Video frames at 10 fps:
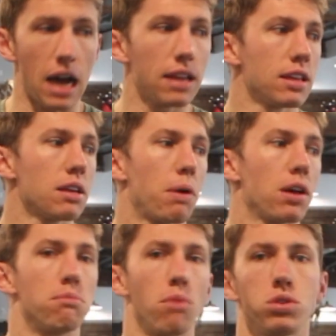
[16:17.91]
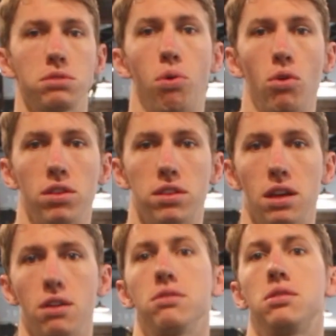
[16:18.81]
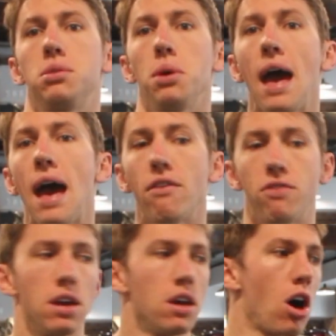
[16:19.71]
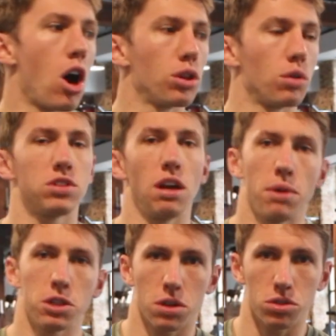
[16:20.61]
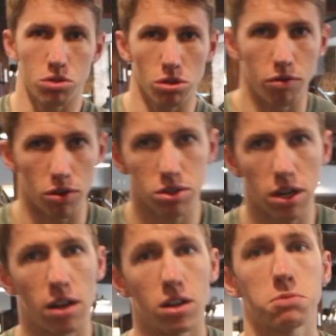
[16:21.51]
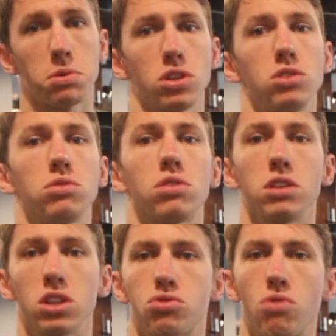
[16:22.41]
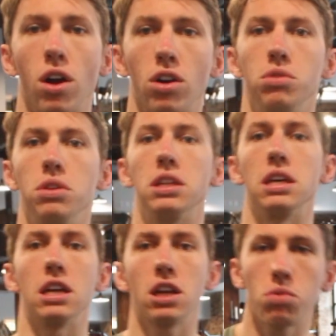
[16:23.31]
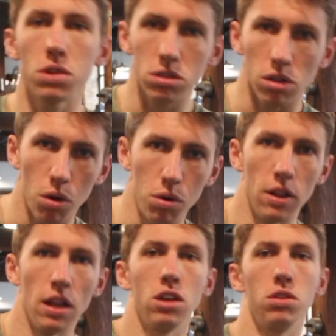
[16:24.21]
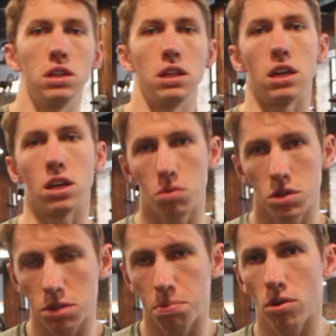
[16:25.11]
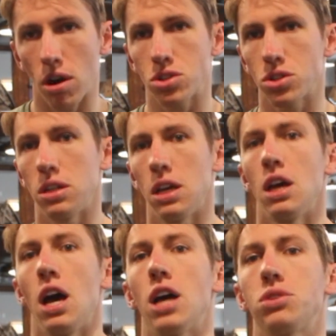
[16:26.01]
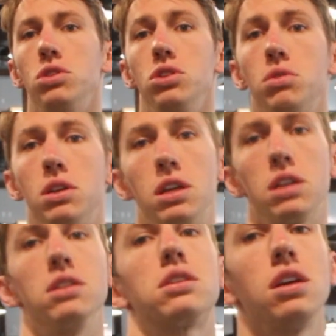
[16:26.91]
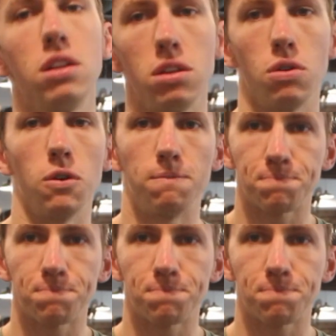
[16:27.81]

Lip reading: I think probably the most important thing to have are those dumbbells, because they're so versatile, and especially as you start to get stronger, you need to increase load, you need to increase the progression so that you can continue